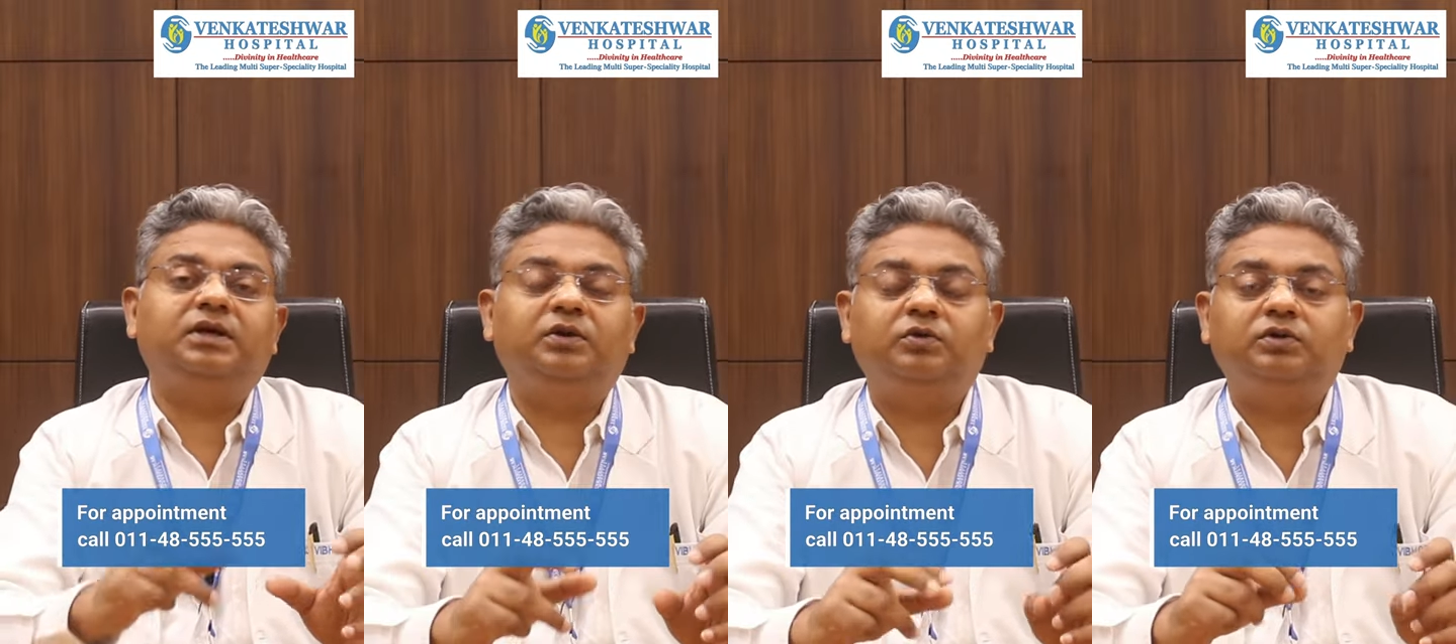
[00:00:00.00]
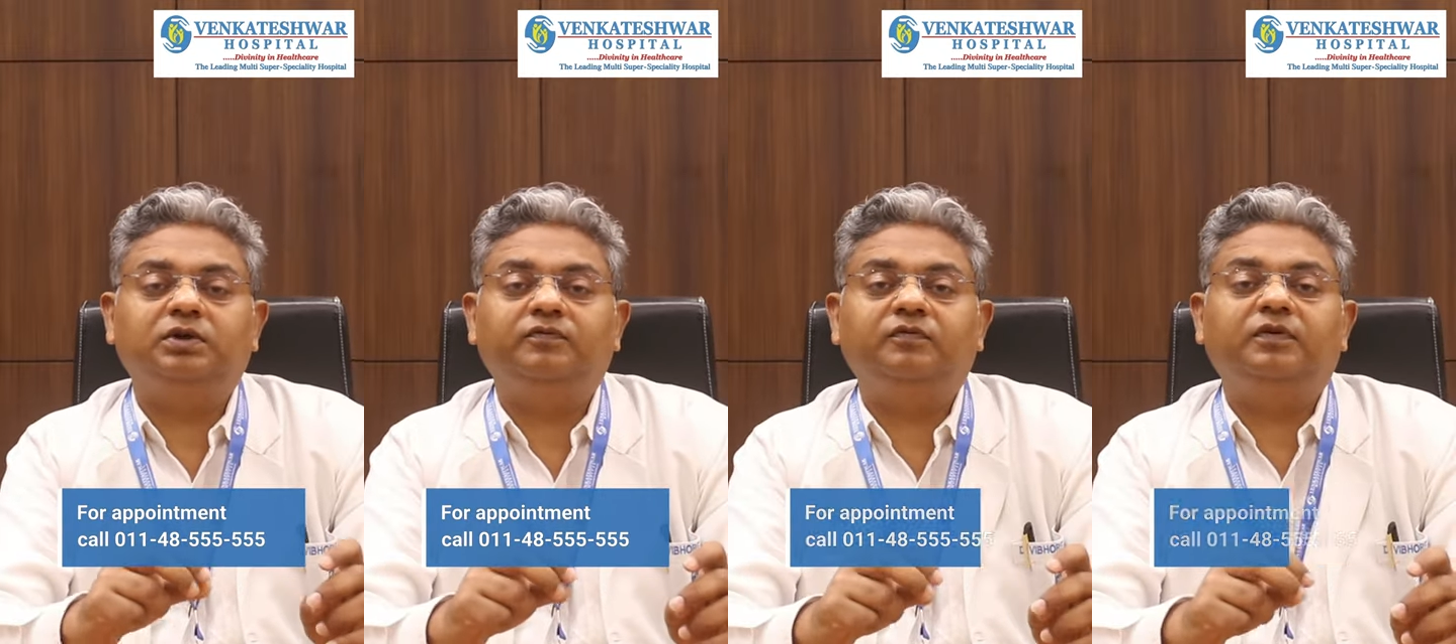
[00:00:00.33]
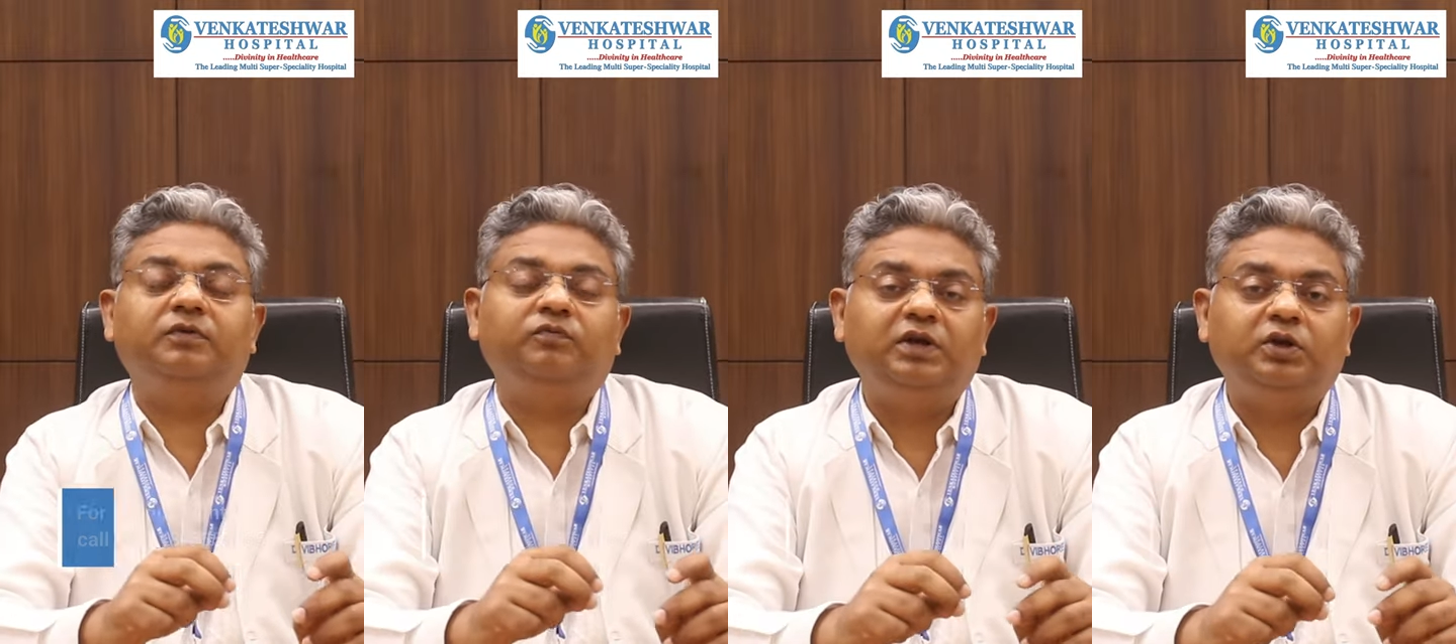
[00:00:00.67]
you know, the
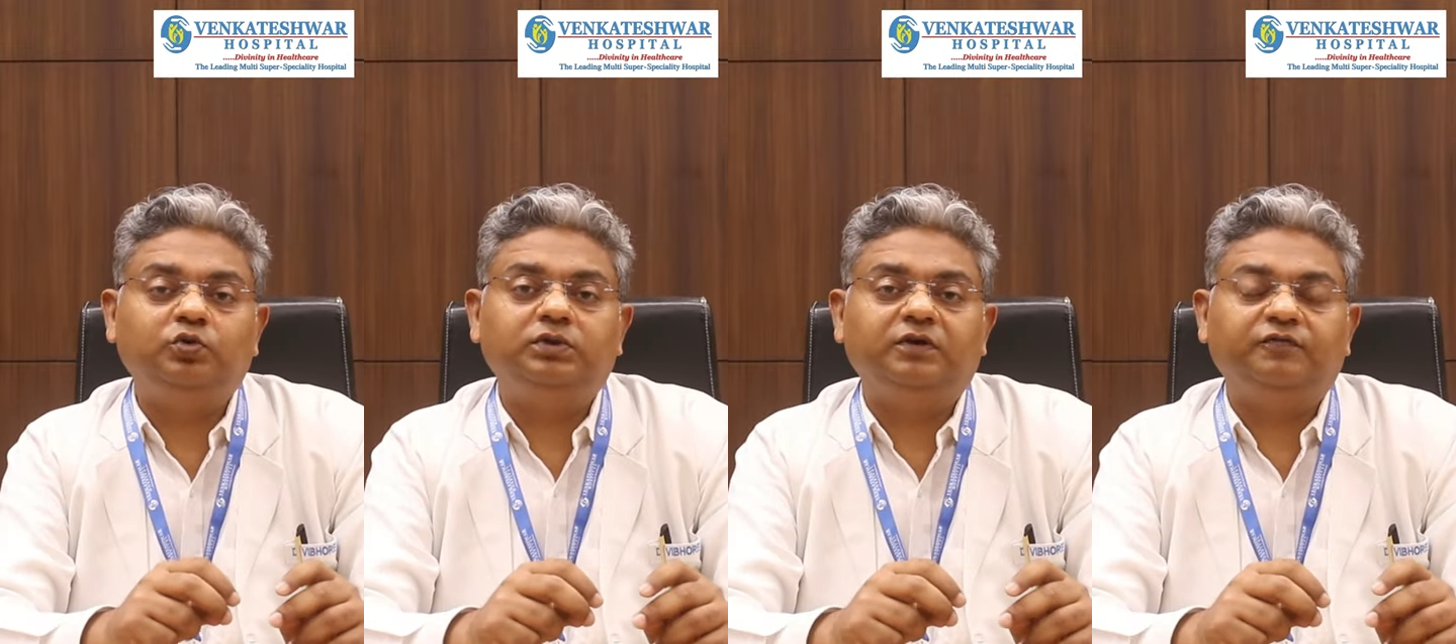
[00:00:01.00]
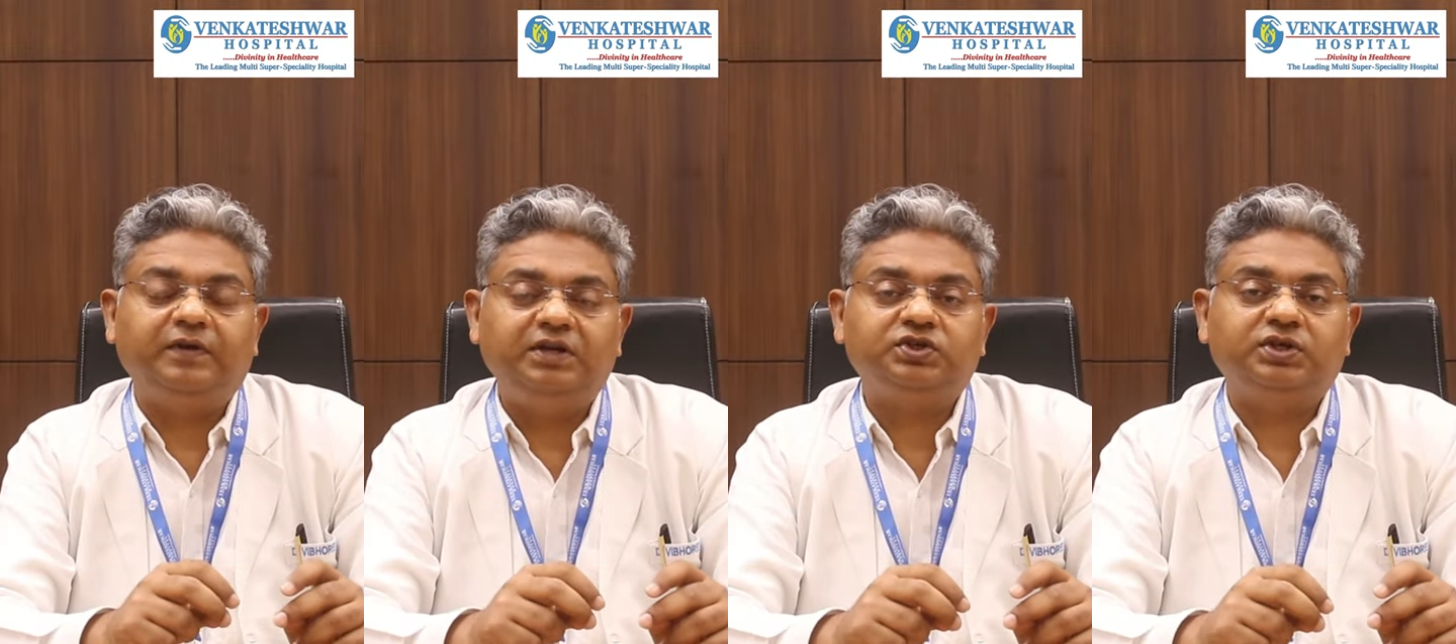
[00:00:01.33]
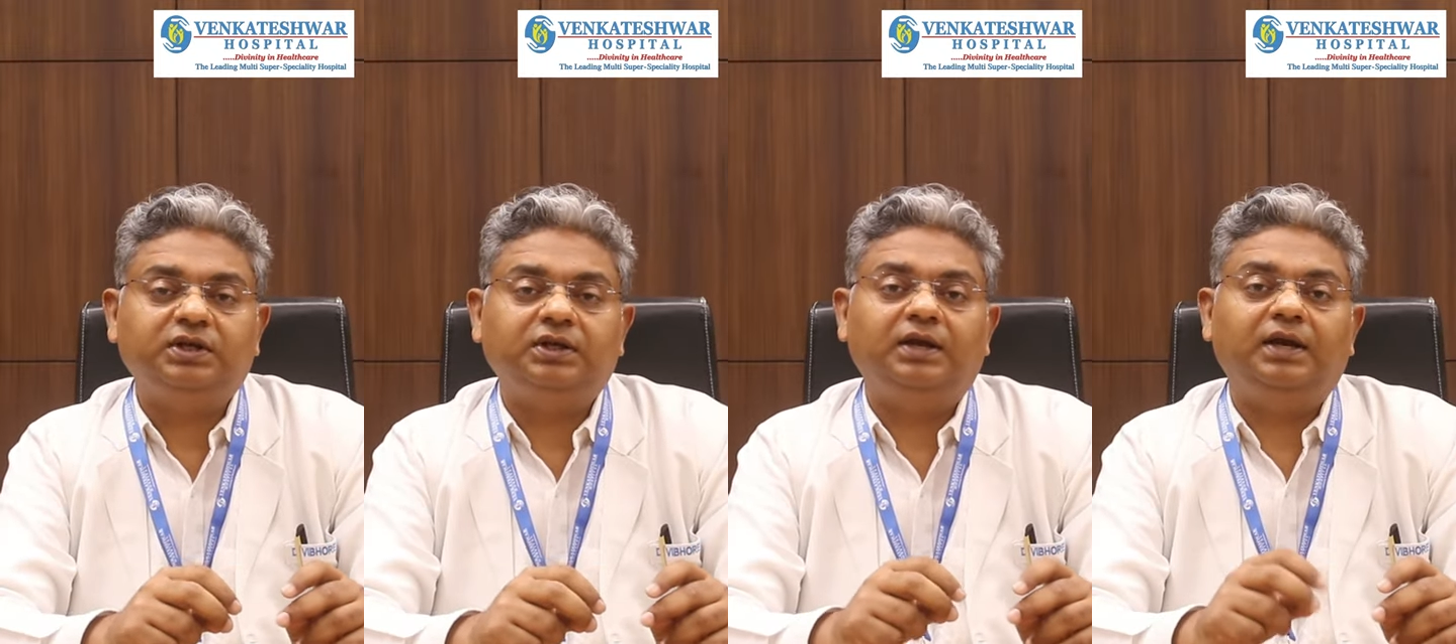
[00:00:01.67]
we, we, do the
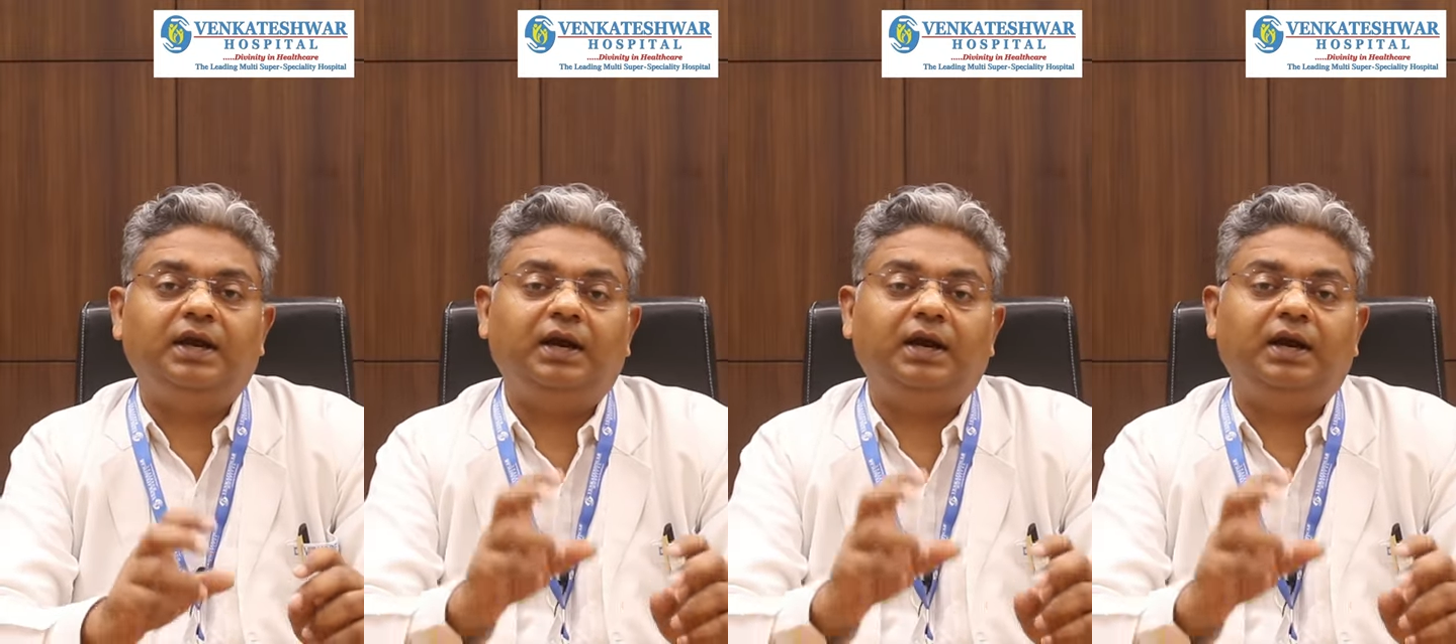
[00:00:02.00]
finishing